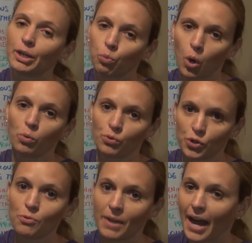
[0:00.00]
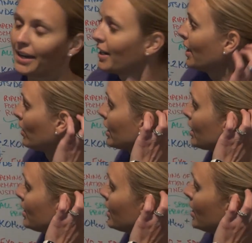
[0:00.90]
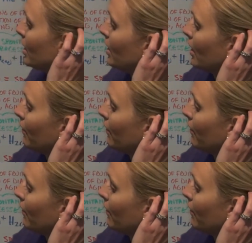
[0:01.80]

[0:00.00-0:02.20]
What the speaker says: it won't do that like it did